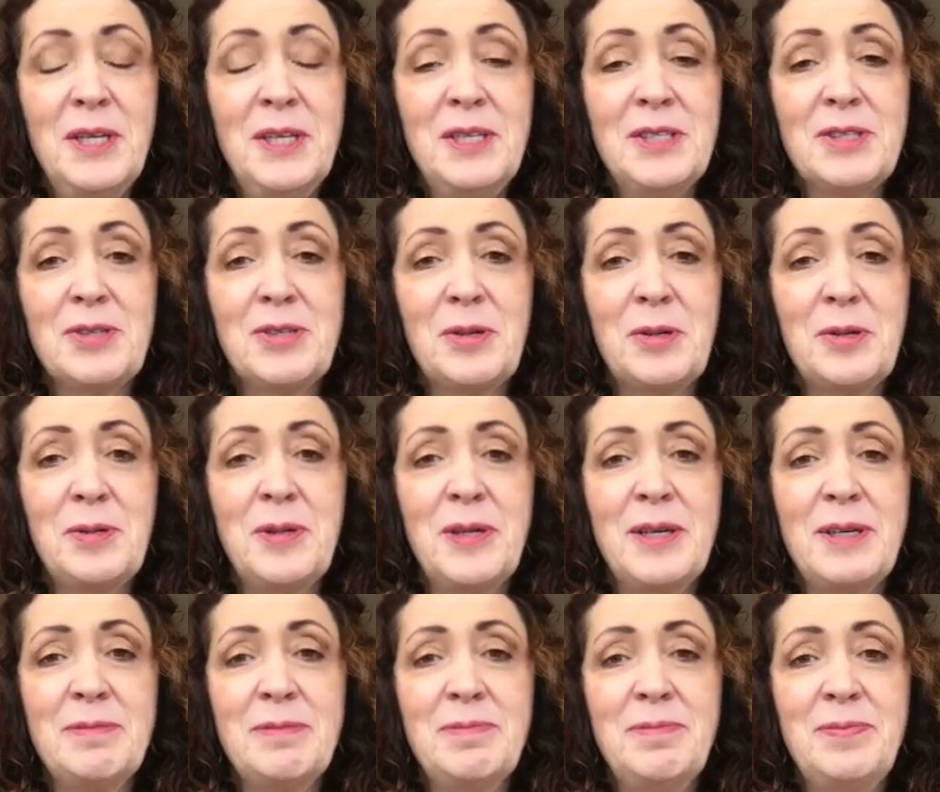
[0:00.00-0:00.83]

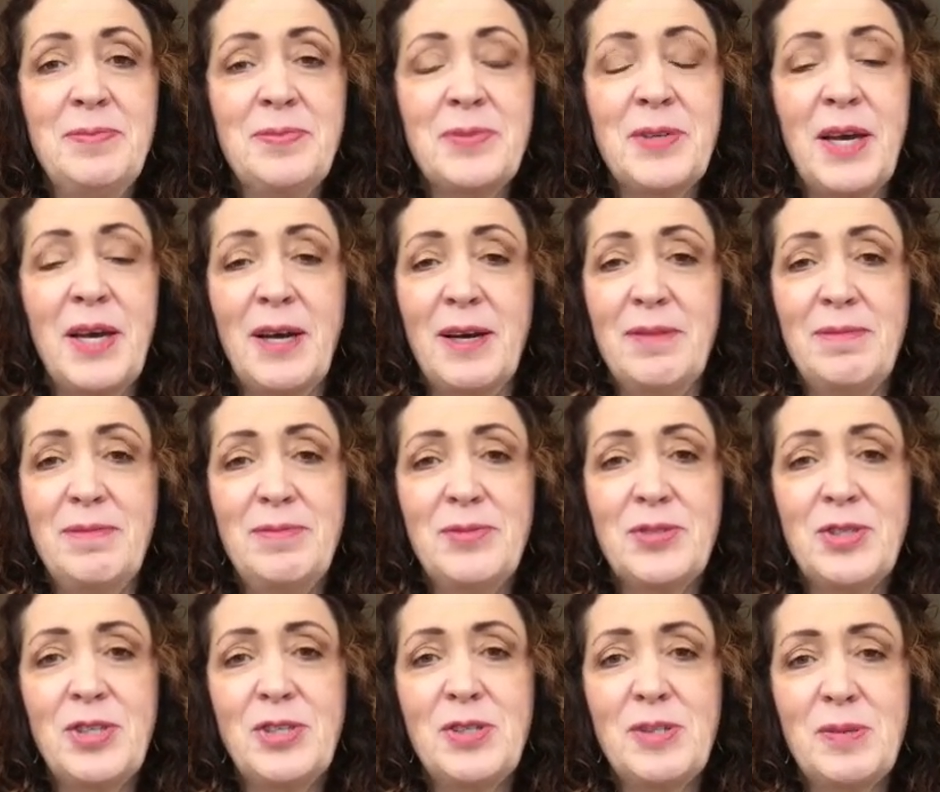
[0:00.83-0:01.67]
So, yeah,
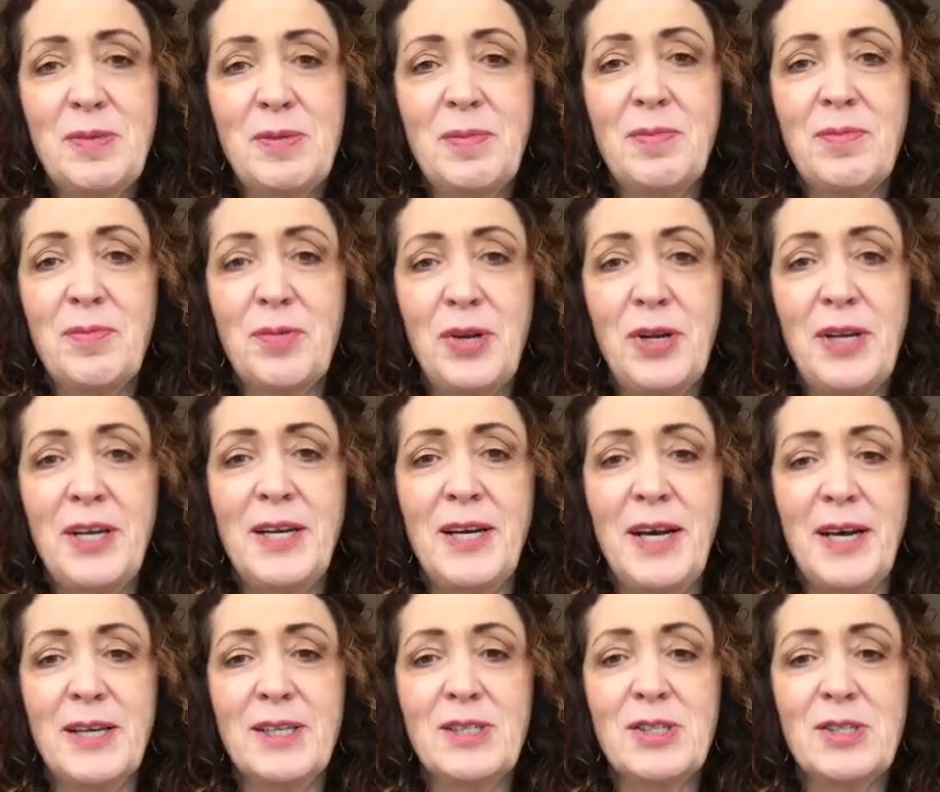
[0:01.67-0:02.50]
just really
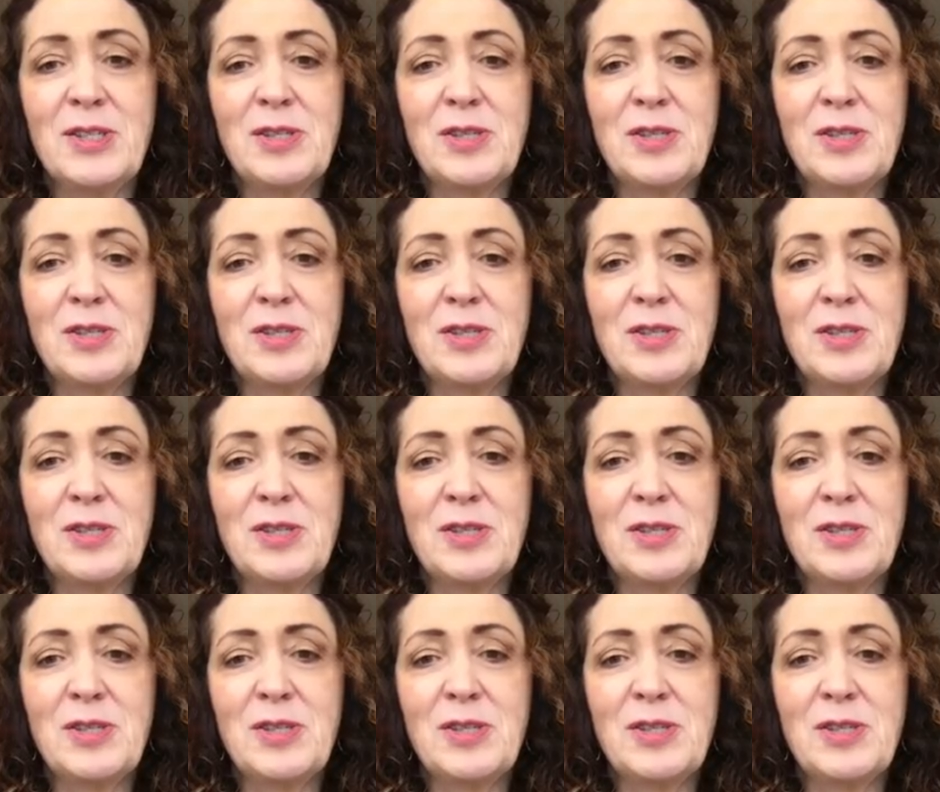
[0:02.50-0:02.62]
nice.